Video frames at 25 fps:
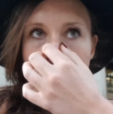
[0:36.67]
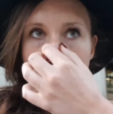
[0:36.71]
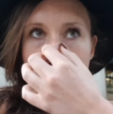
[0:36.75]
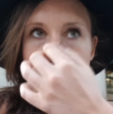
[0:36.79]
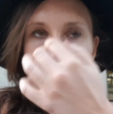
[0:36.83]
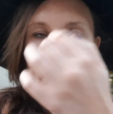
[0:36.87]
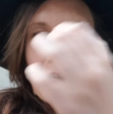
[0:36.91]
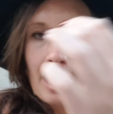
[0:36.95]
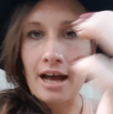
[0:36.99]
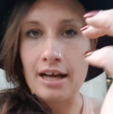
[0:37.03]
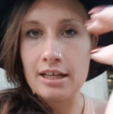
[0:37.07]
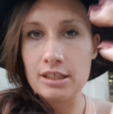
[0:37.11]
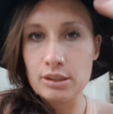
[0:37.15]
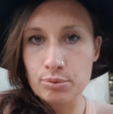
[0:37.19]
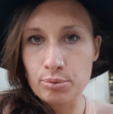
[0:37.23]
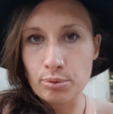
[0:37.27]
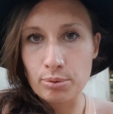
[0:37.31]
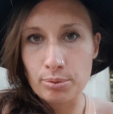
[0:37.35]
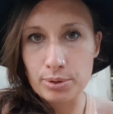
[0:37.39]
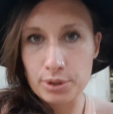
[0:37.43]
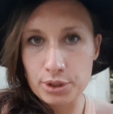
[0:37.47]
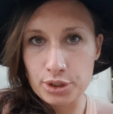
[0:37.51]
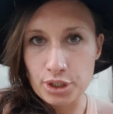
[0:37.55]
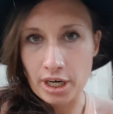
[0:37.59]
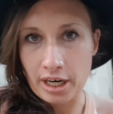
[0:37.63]
that's what
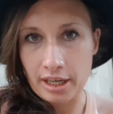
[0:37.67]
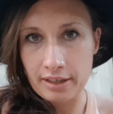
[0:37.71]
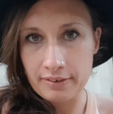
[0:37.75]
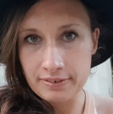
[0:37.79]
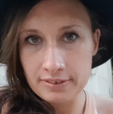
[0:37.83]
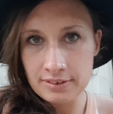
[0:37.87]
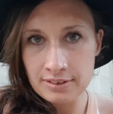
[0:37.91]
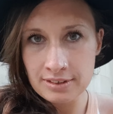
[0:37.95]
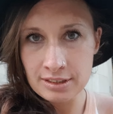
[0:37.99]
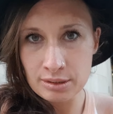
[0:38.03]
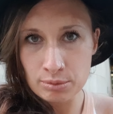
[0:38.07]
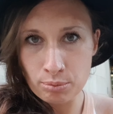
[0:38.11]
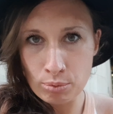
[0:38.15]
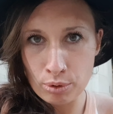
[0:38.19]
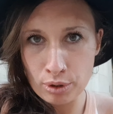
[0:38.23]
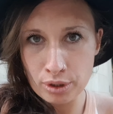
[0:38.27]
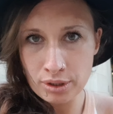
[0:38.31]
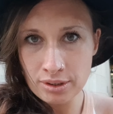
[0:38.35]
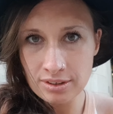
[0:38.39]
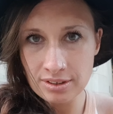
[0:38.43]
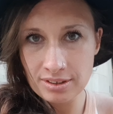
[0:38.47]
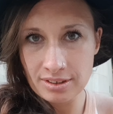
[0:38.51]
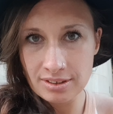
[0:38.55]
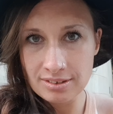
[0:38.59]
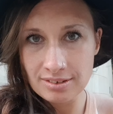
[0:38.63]
we're driving
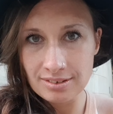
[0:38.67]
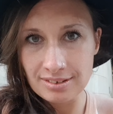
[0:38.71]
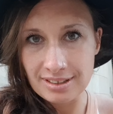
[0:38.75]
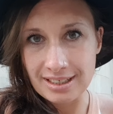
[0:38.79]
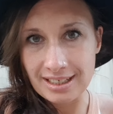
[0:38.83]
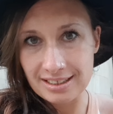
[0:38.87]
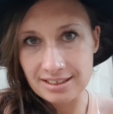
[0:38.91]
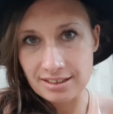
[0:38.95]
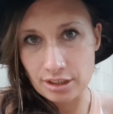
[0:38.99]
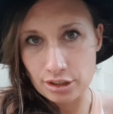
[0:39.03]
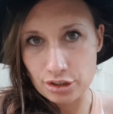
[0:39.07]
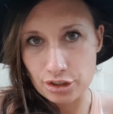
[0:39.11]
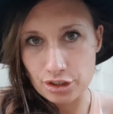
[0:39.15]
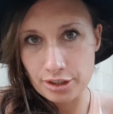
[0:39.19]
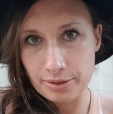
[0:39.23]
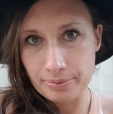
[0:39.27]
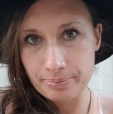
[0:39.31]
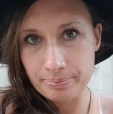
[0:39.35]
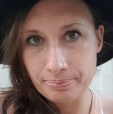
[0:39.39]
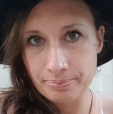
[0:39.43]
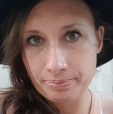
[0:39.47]
towards as such.